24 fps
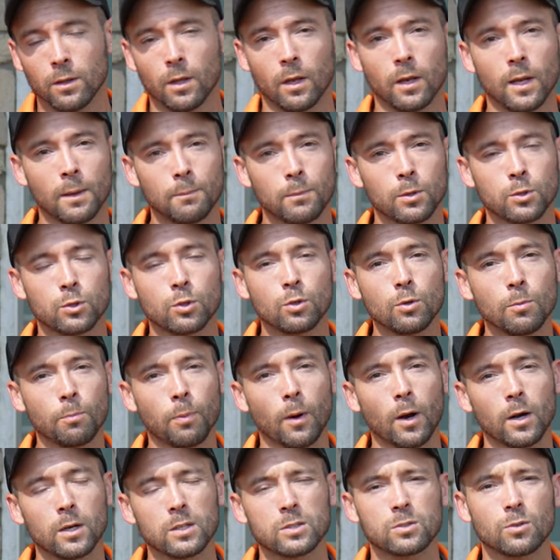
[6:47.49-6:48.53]
The number two
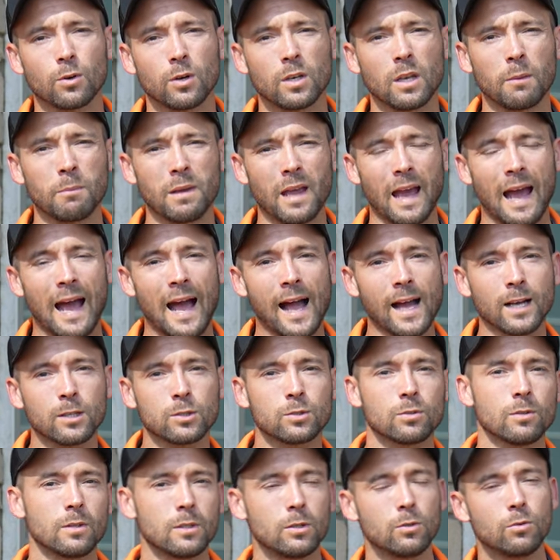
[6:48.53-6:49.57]
part is going to be
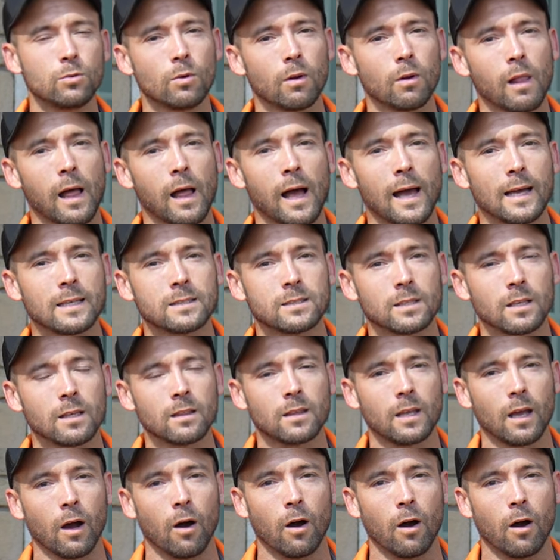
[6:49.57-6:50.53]
actually utilizing the